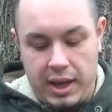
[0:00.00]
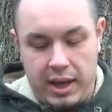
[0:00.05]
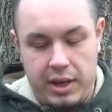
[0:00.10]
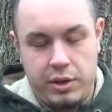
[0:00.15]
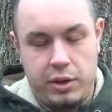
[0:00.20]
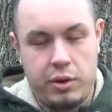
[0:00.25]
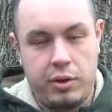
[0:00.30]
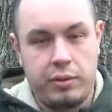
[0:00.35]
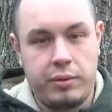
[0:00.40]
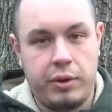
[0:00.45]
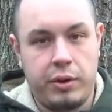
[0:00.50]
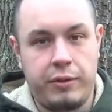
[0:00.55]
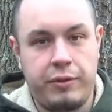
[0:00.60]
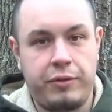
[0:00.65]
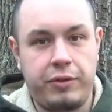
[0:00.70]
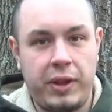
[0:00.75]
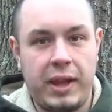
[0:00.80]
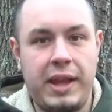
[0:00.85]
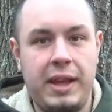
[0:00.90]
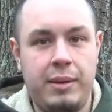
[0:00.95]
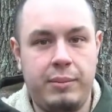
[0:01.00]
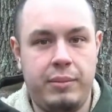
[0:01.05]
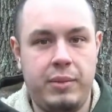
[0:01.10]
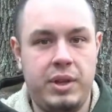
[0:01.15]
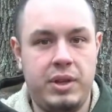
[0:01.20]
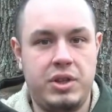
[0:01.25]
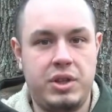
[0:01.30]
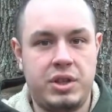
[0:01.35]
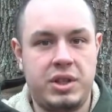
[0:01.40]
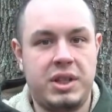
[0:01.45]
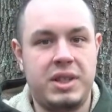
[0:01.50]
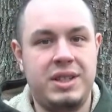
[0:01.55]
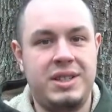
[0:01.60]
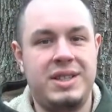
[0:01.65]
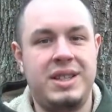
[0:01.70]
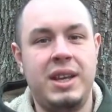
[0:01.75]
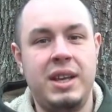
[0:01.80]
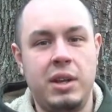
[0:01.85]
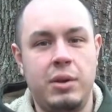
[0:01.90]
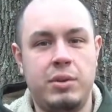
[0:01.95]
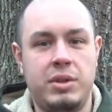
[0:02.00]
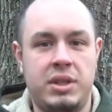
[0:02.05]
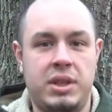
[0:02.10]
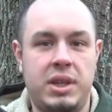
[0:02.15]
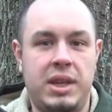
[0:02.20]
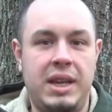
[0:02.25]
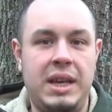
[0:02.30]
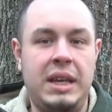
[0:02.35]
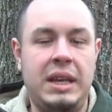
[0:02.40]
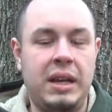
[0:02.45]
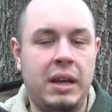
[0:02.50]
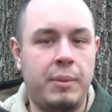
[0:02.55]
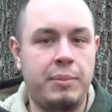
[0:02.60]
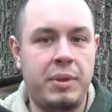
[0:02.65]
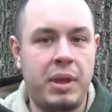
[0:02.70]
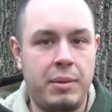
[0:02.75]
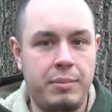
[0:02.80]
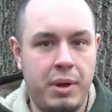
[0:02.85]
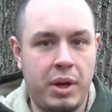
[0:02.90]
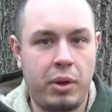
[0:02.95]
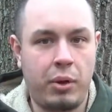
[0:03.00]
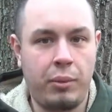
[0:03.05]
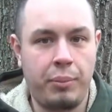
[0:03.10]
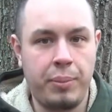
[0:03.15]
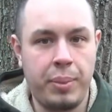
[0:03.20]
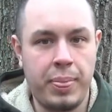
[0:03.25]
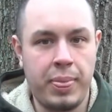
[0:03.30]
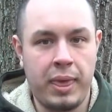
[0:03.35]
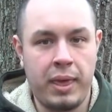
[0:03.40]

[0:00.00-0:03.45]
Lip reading: and your flame is just continuously heating up that metal,